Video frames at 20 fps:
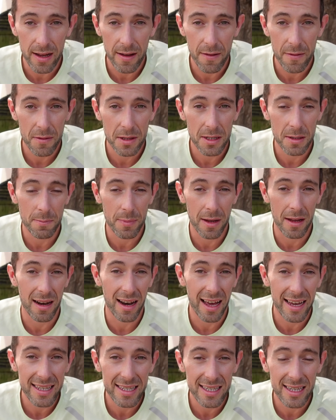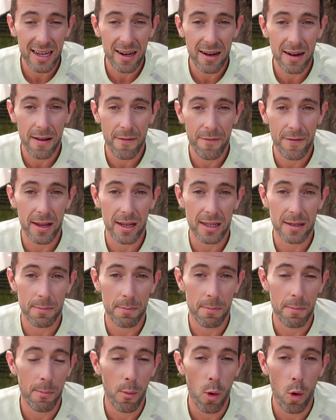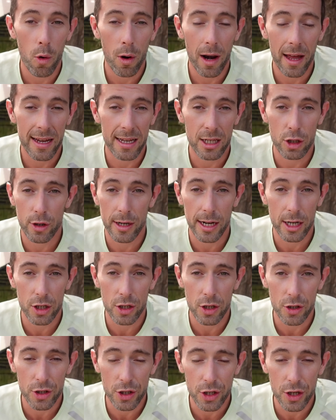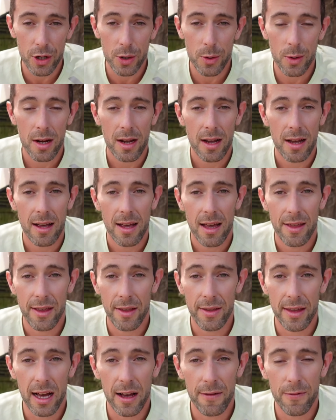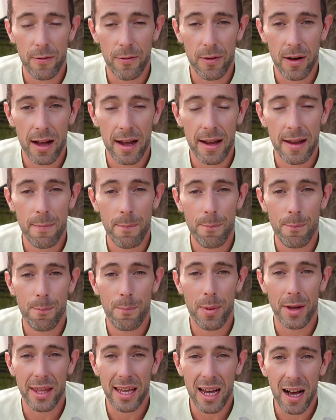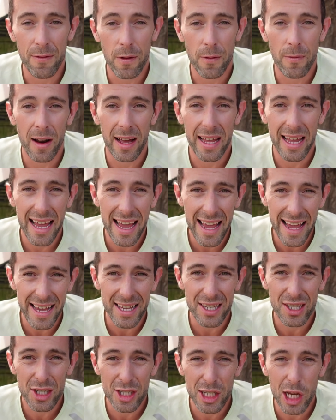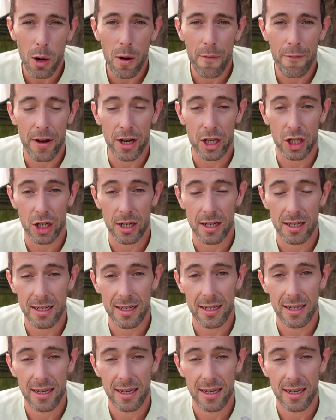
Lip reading: It's a bit lighter and it feels more like a traditional shoe than the ALPHAFLY, but the ALPHAFLY is so efficient.